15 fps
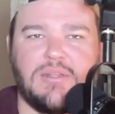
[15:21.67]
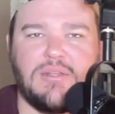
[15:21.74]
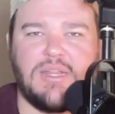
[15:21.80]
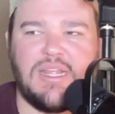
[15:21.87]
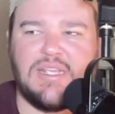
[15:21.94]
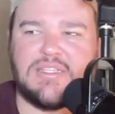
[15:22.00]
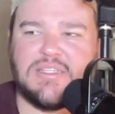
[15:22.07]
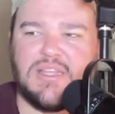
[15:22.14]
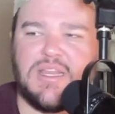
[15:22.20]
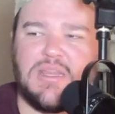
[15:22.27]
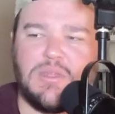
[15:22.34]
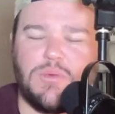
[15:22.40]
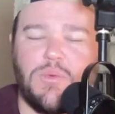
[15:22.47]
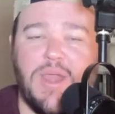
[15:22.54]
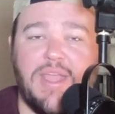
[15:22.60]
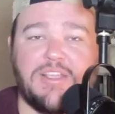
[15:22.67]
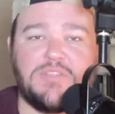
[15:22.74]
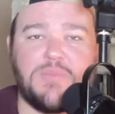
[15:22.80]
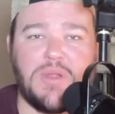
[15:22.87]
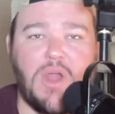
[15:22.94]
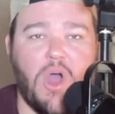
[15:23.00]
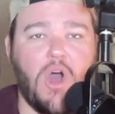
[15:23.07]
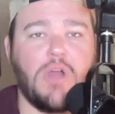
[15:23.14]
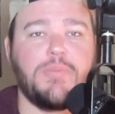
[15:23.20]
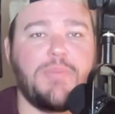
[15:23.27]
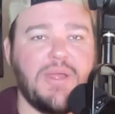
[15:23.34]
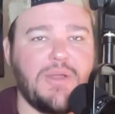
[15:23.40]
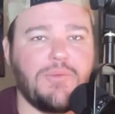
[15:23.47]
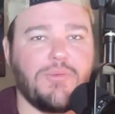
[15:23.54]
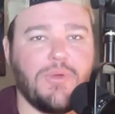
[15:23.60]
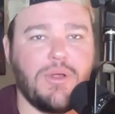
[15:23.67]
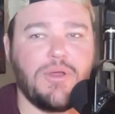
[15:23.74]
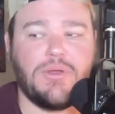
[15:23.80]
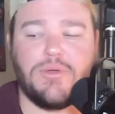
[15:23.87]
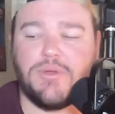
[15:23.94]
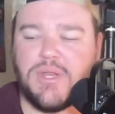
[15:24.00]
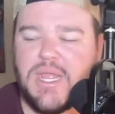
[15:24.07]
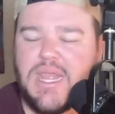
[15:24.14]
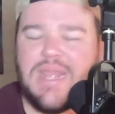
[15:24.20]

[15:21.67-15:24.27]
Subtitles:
He's leading the race, but on pit road,